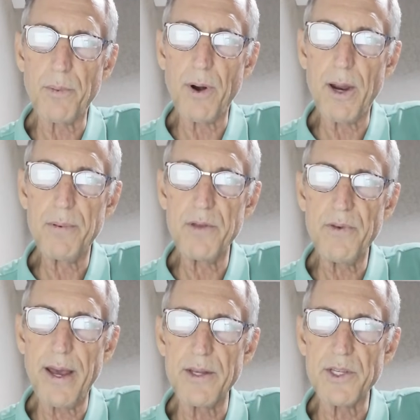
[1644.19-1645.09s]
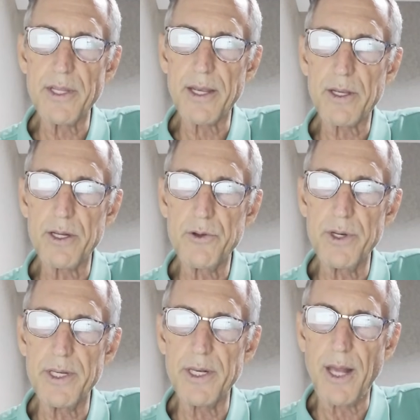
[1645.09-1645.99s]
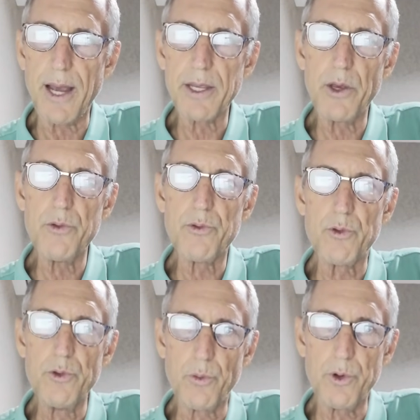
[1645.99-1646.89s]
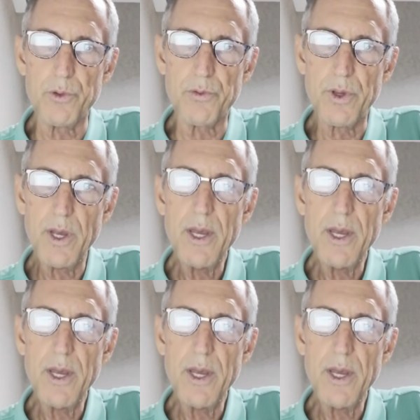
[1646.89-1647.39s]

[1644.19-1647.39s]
property values in that country did not go through the roof.